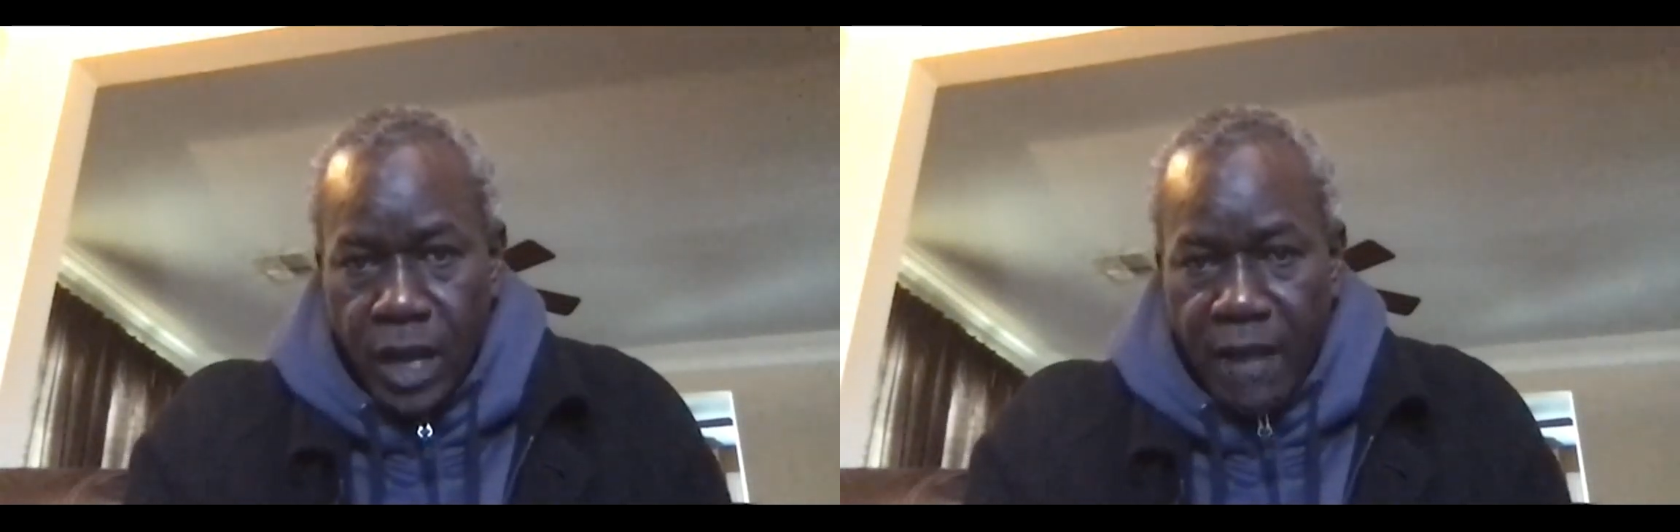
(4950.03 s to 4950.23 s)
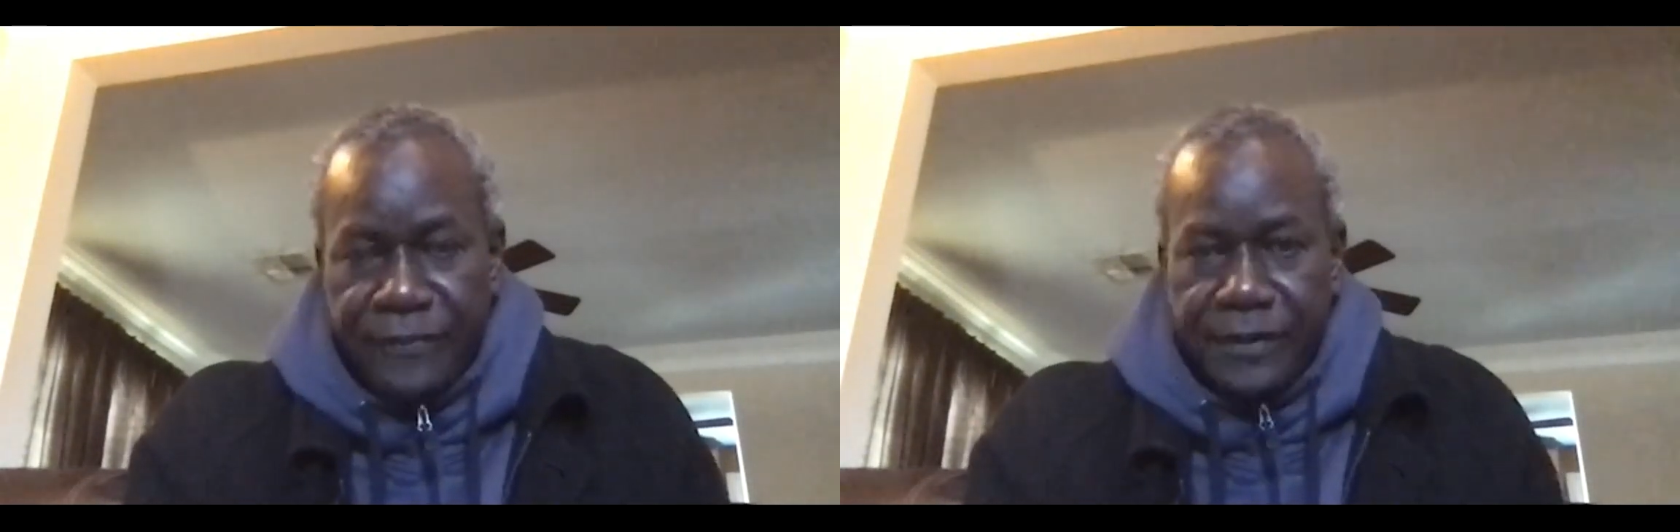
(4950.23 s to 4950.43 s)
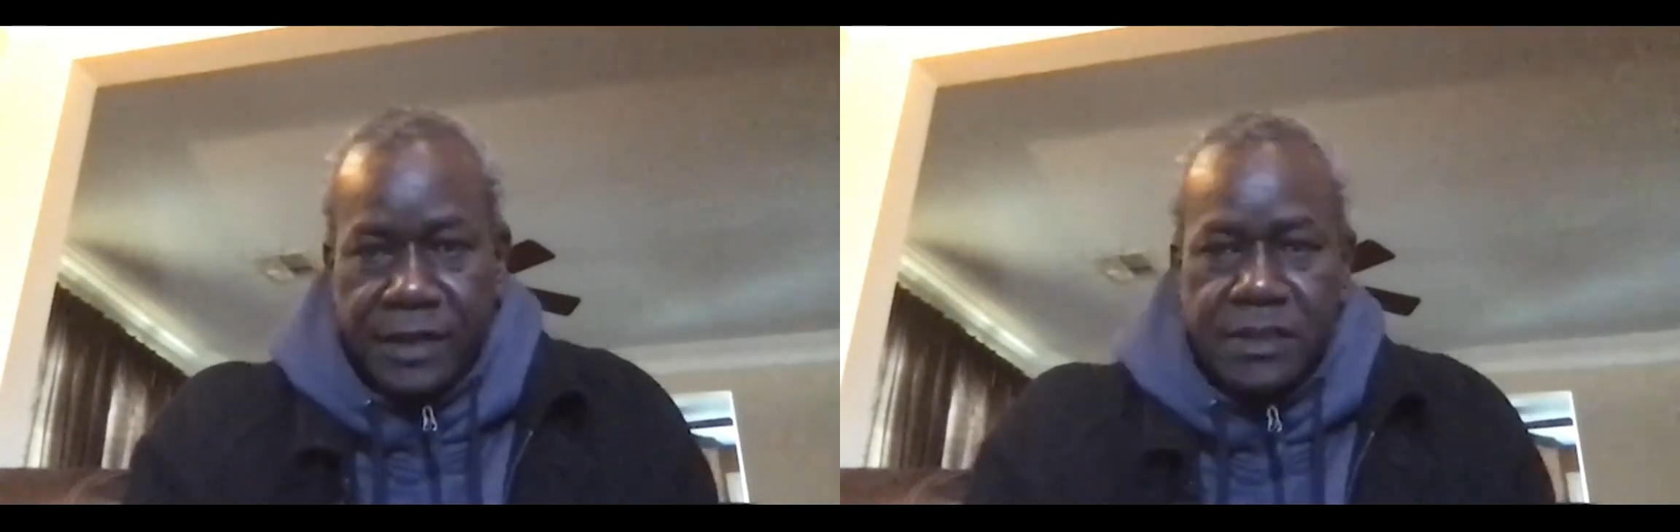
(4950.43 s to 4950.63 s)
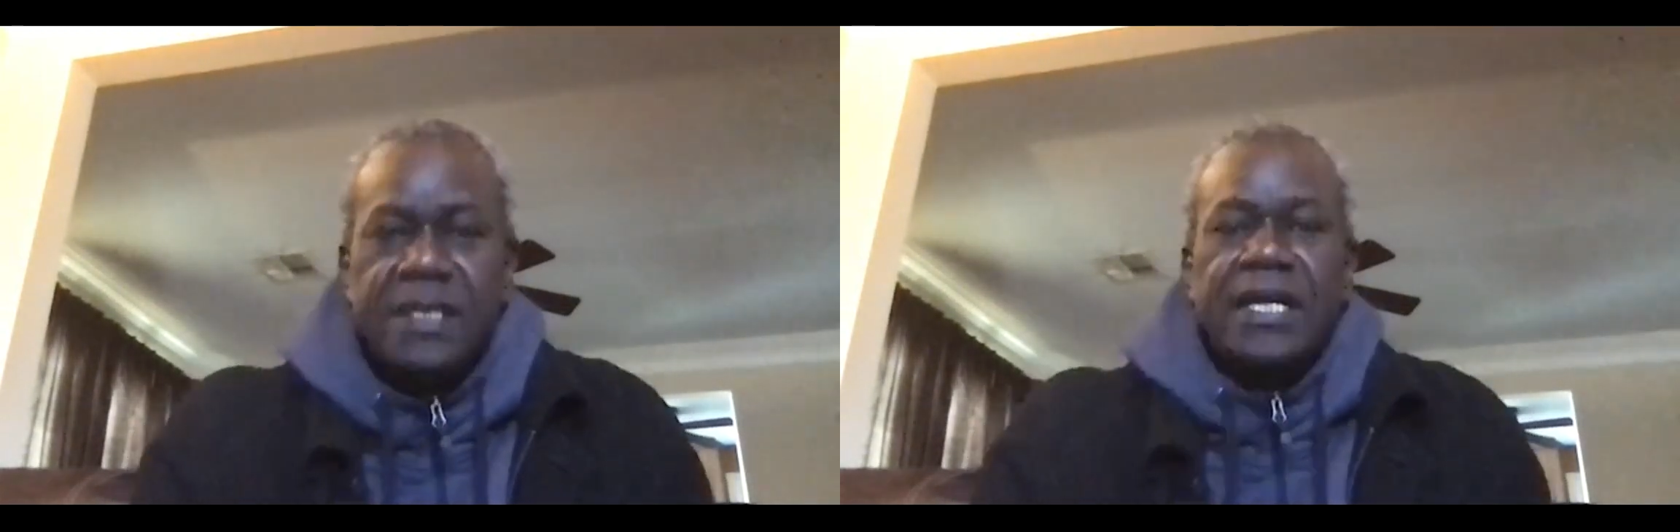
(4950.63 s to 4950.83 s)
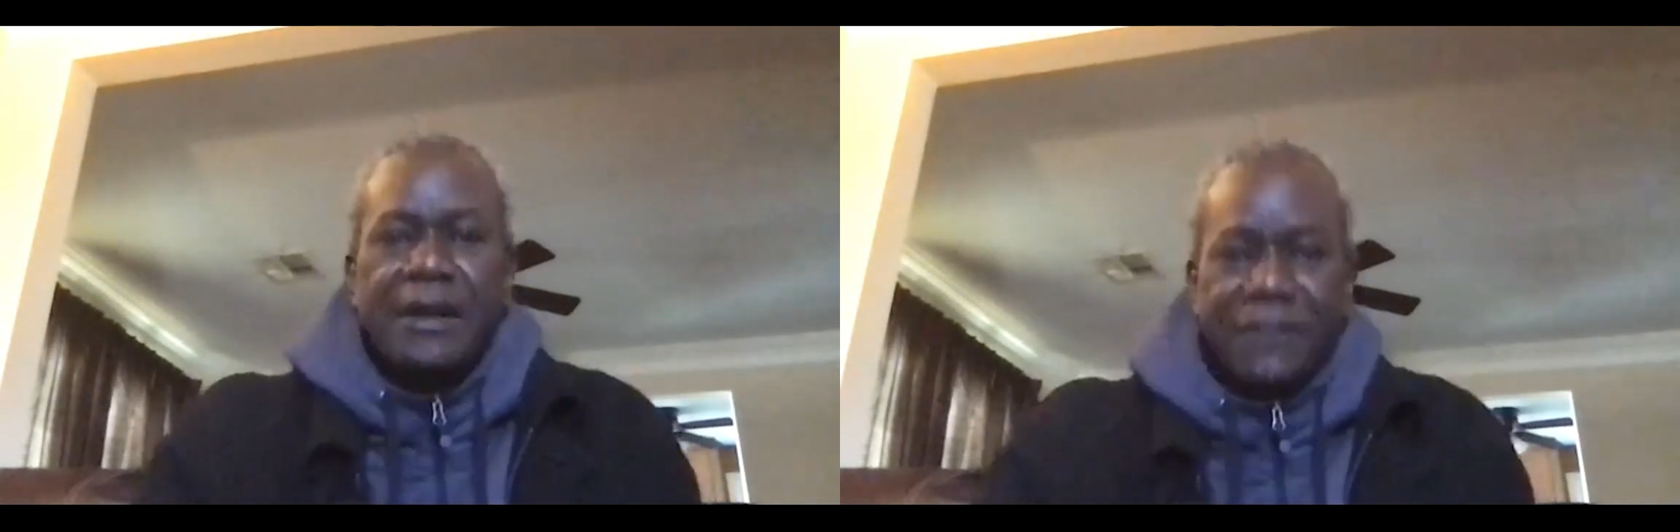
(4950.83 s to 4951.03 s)

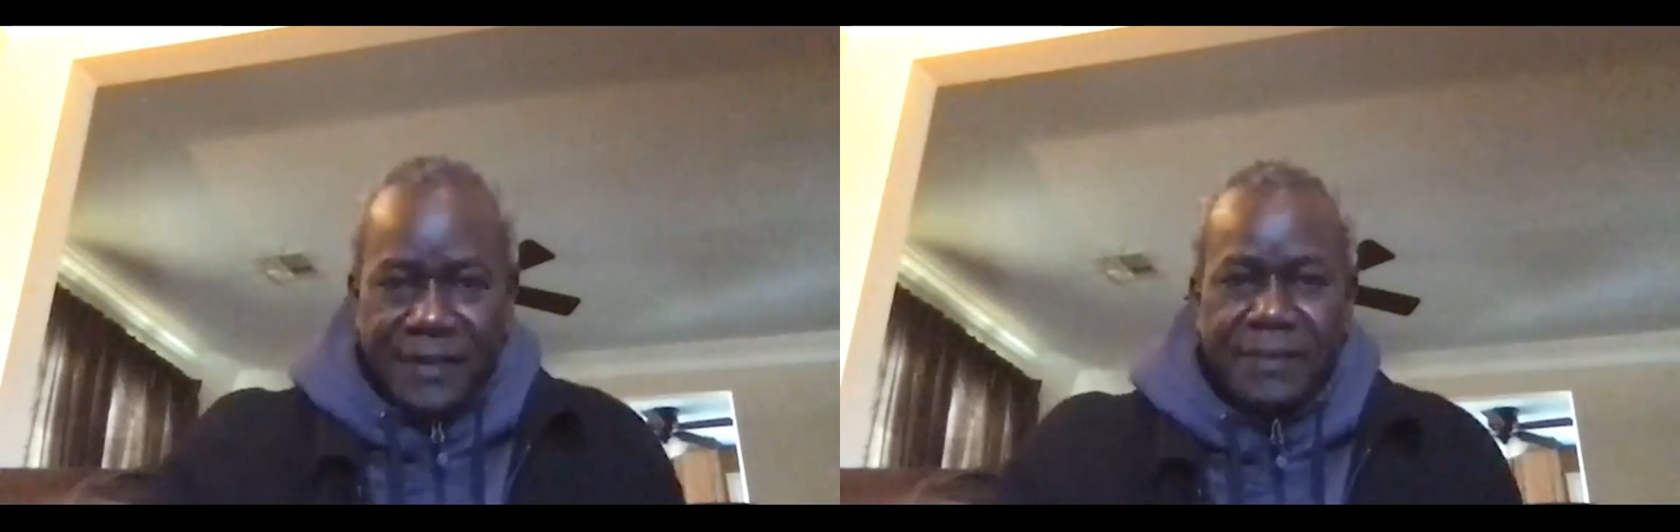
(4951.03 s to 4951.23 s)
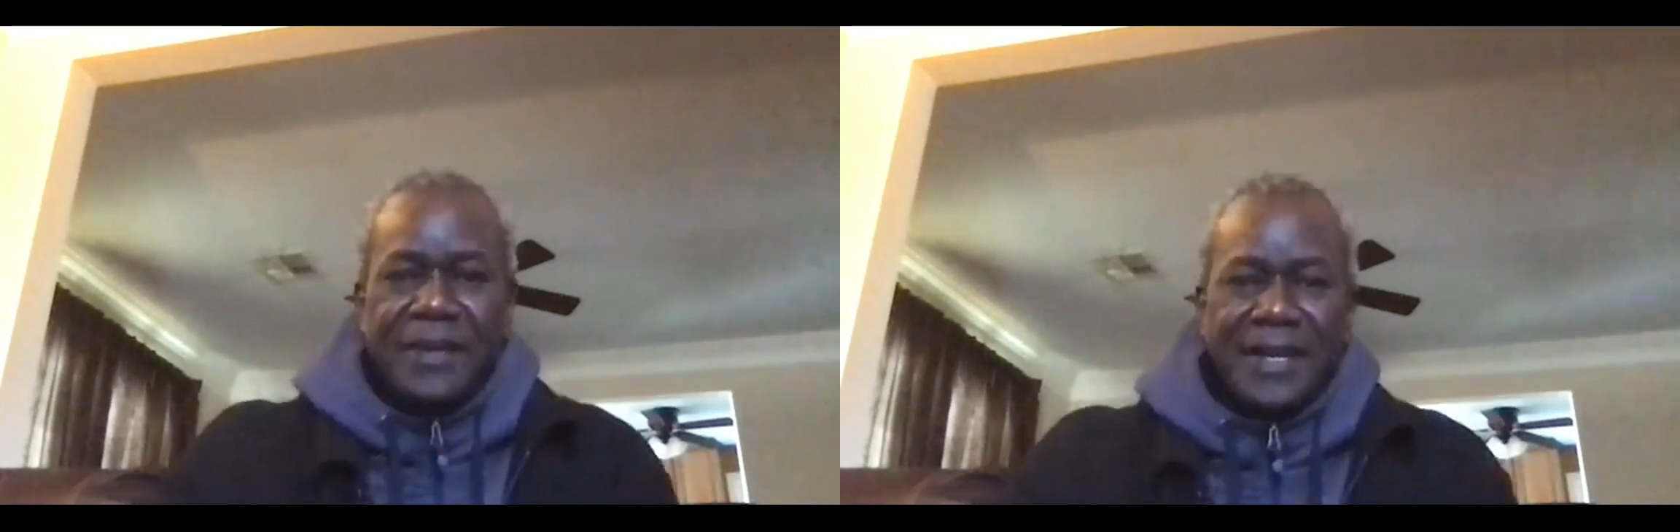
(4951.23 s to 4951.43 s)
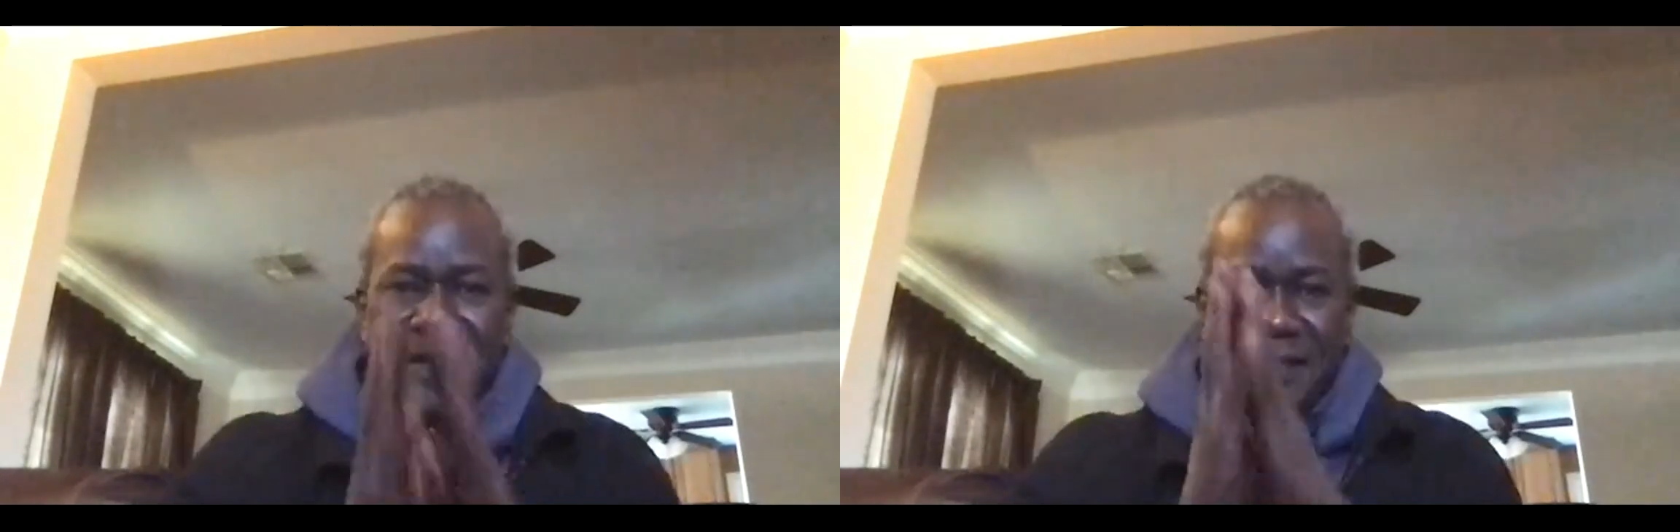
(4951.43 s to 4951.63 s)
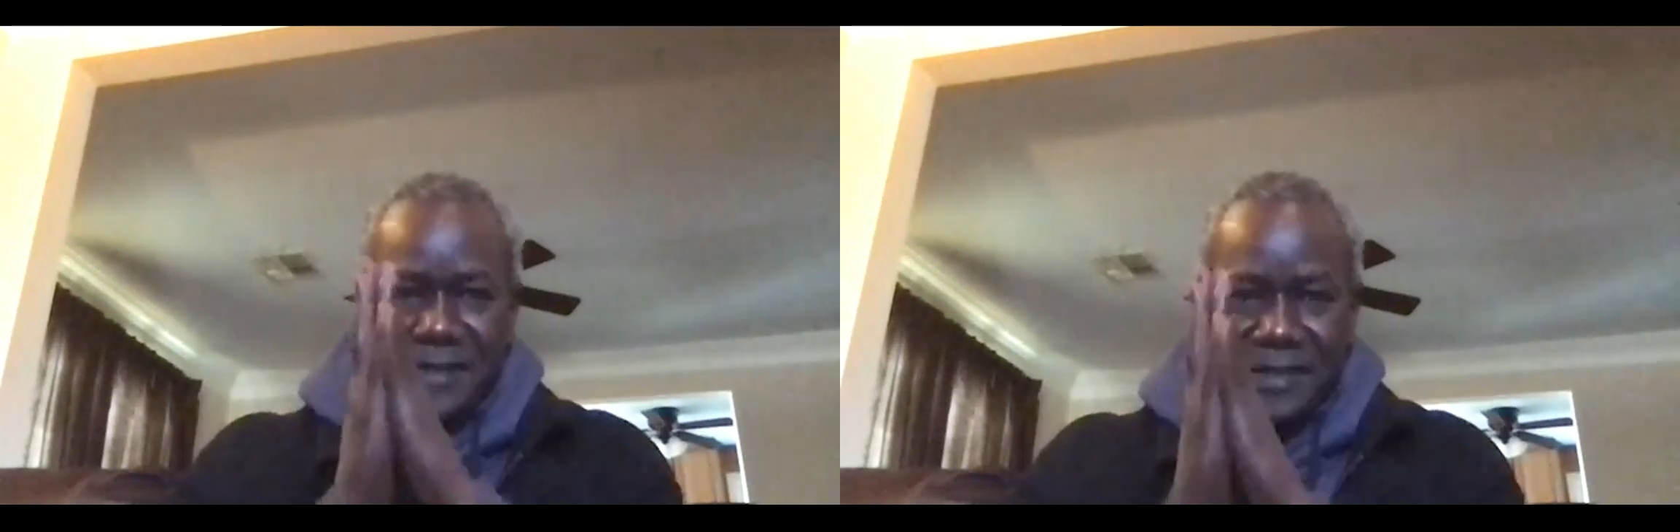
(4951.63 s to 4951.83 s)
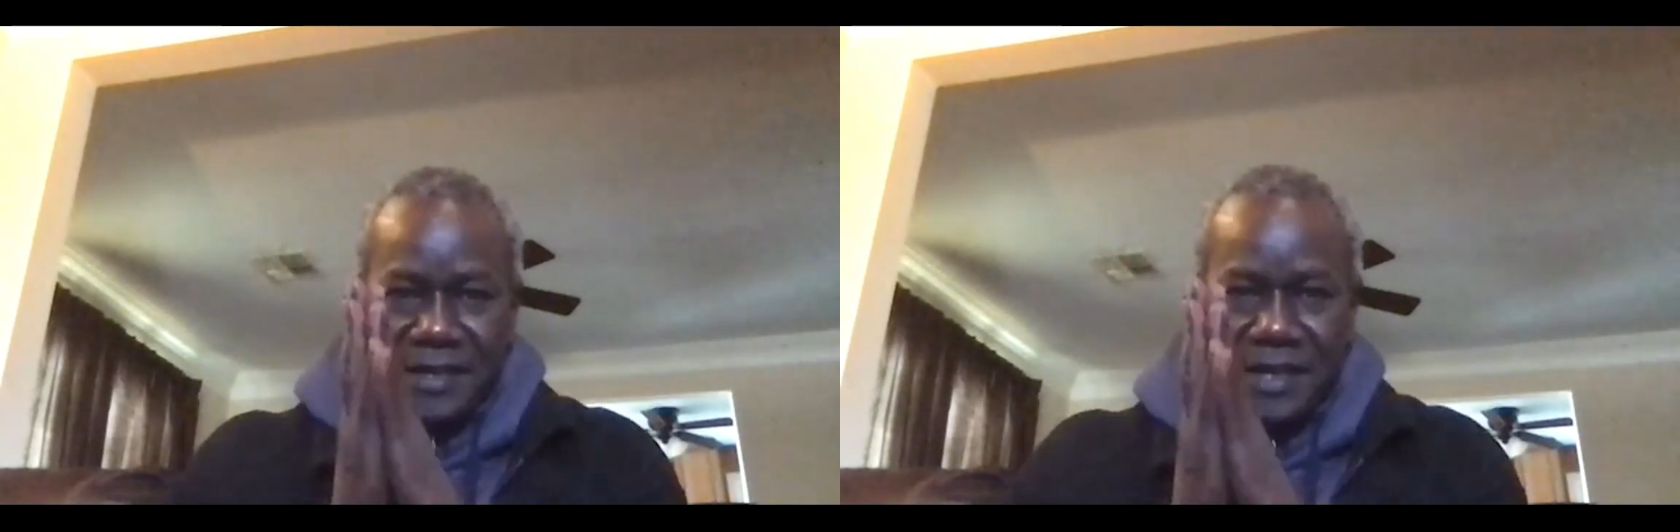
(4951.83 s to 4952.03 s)
Africans and African Americans